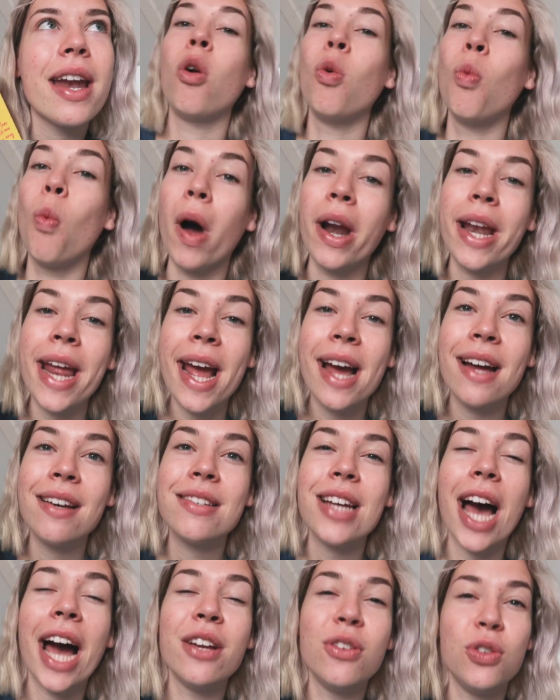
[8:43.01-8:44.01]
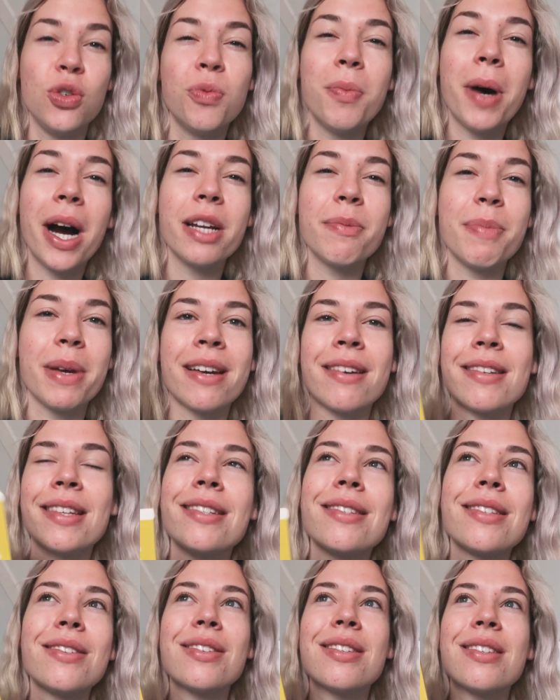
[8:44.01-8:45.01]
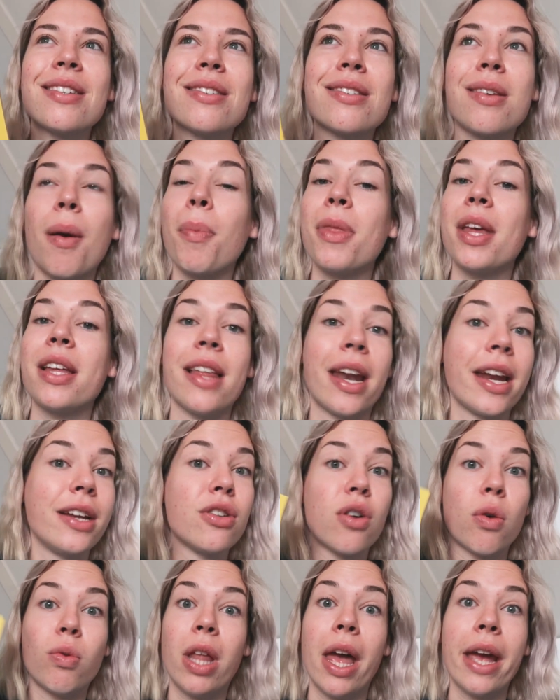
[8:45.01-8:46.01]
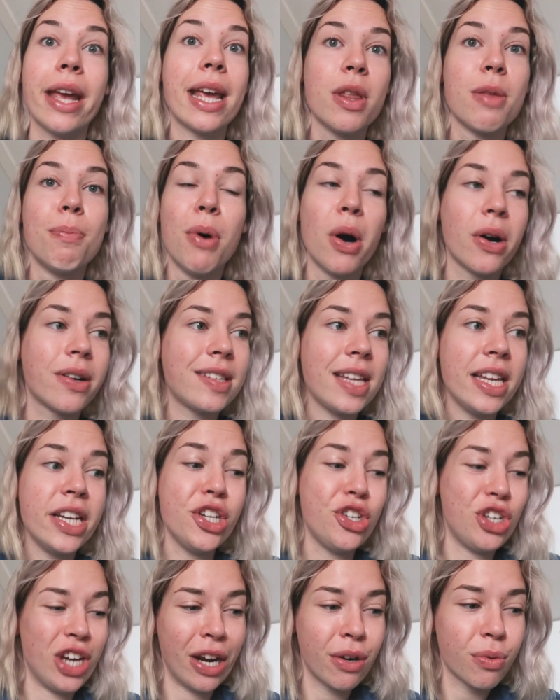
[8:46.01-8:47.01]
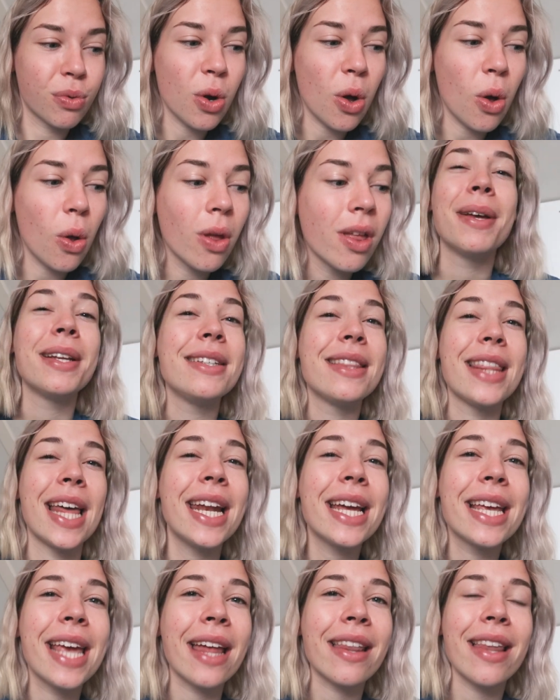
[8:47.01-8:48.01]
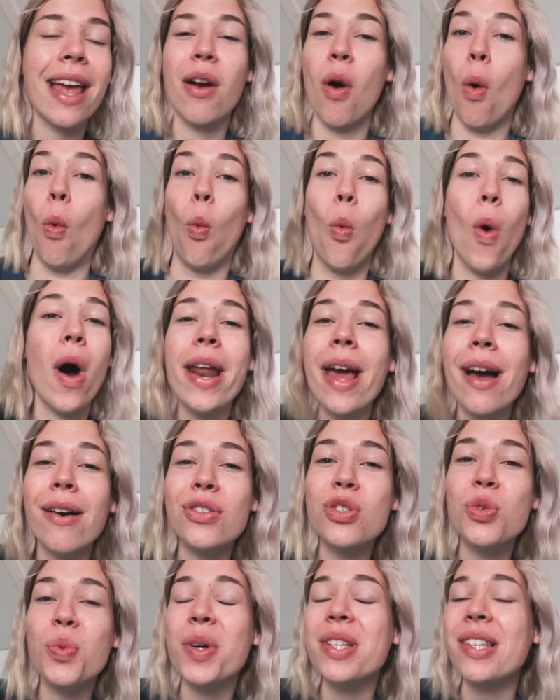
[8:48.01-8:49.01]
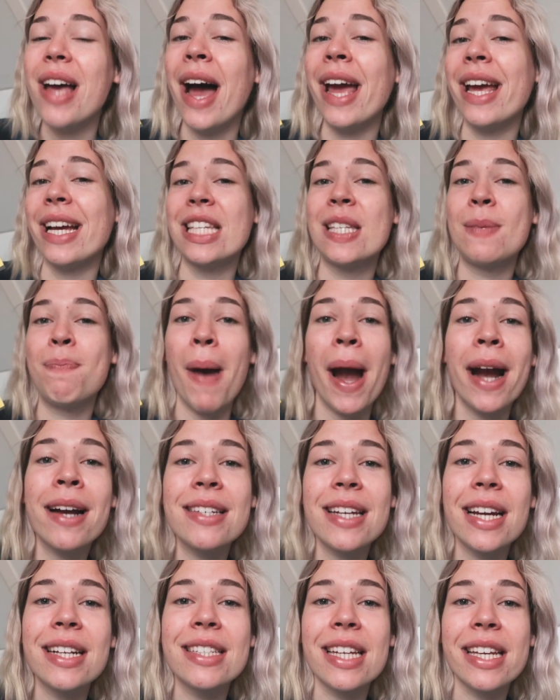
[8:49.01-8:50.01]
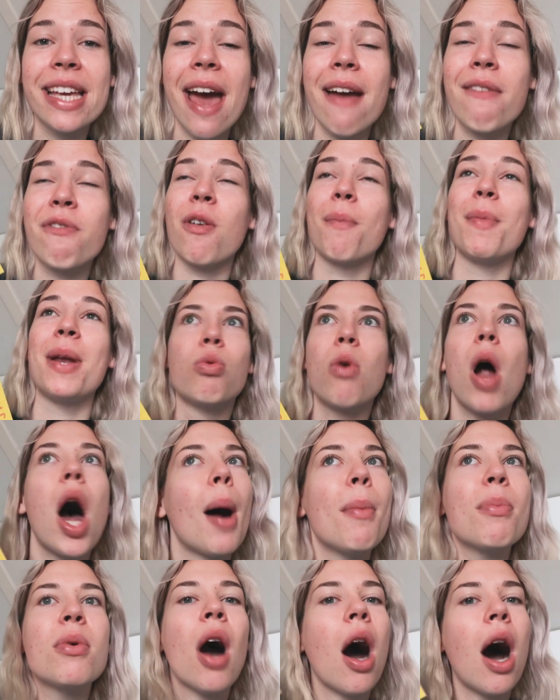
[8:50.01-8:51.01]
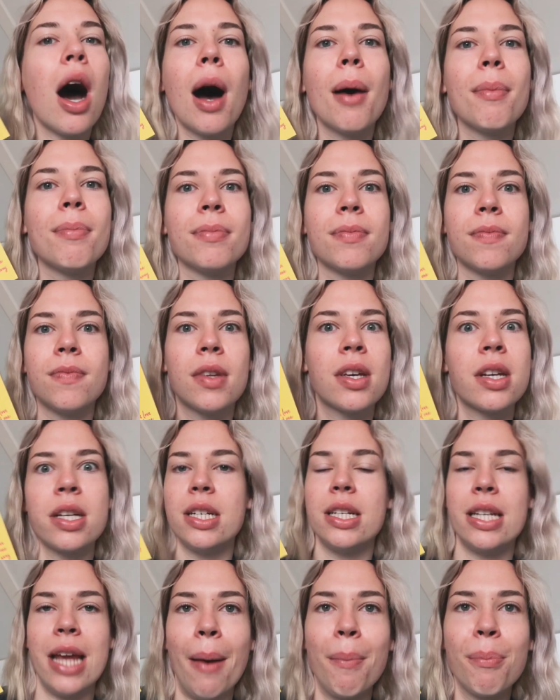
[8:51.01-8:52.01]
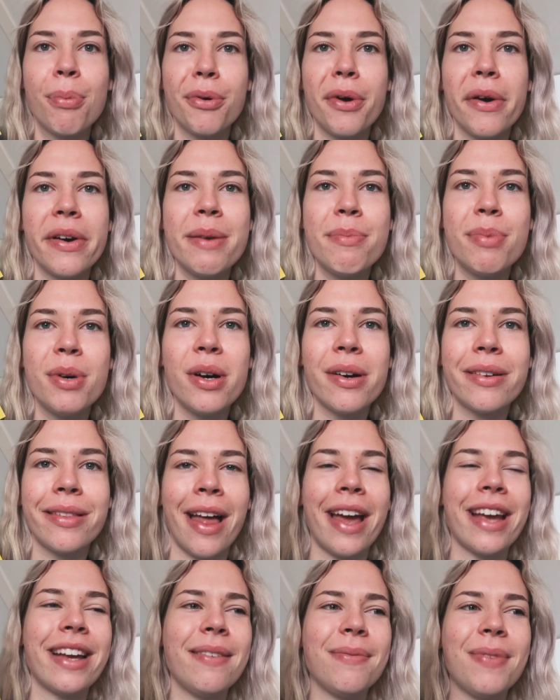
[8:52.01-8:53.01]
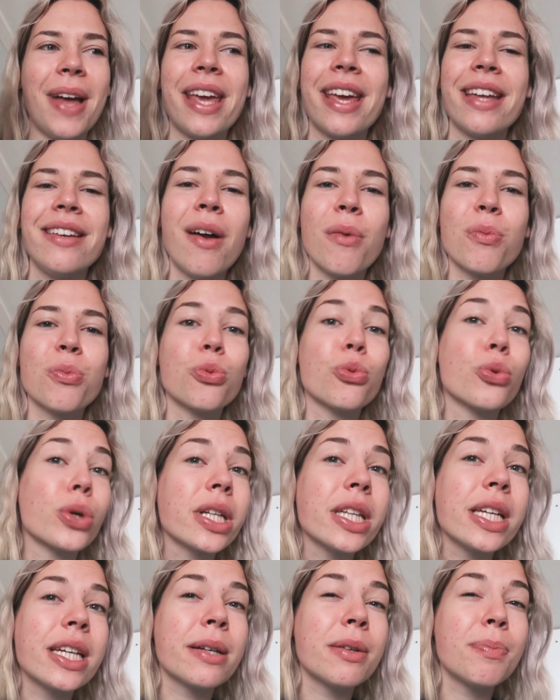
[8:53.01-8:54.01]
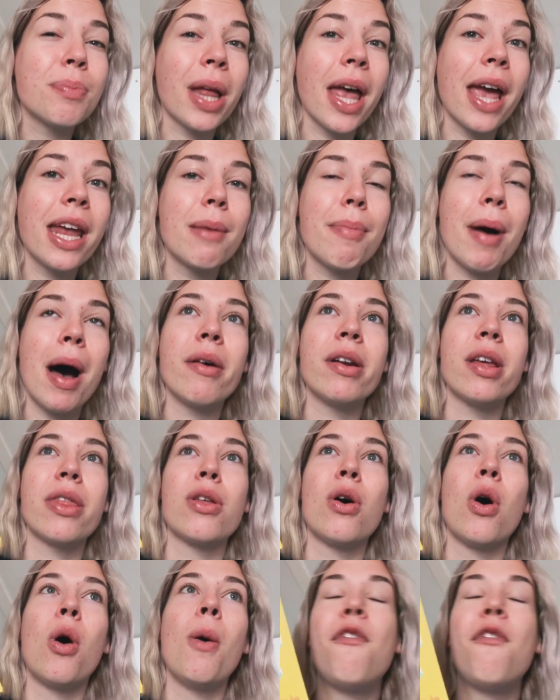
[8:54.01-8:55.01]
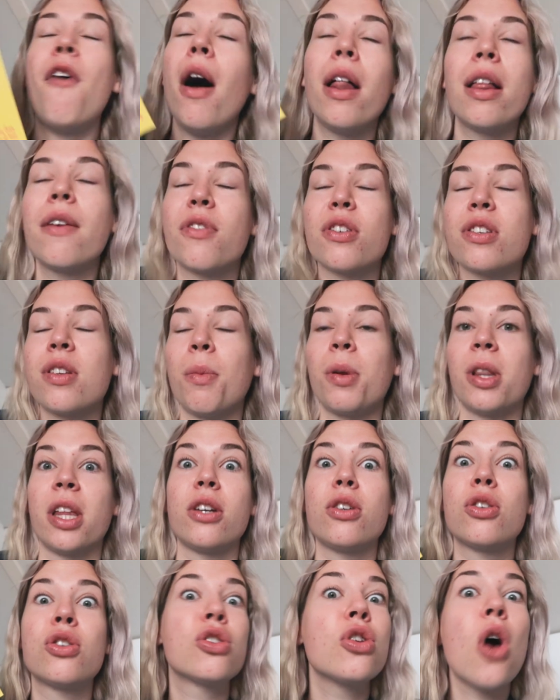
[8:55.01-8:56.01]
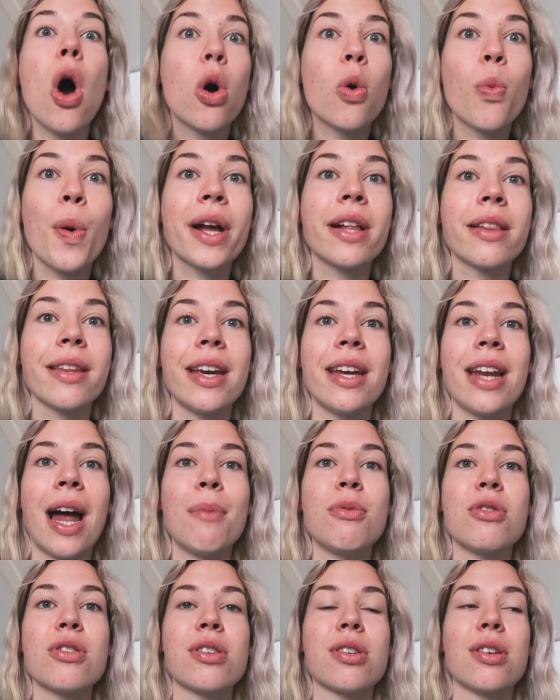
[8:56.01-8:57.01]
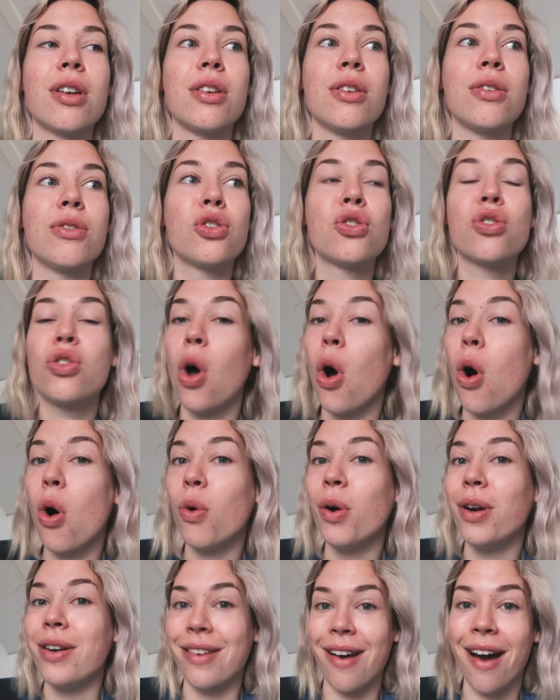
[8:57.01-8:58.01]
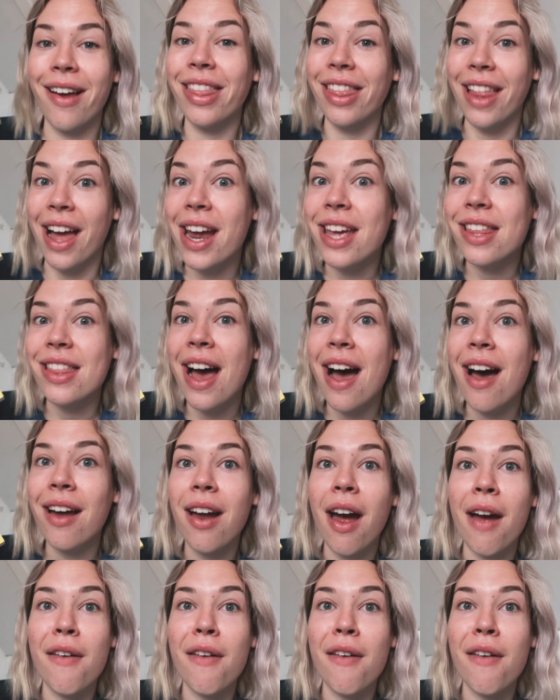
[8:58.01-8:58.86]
On one hand, I do mind because it's just something that I don't like with books in general, but then again, like, what else was I expecting to get from a rom-com contemporary book? Like, I cannot really complain about it Falling for someone like so quickly, and I'm just so not like that.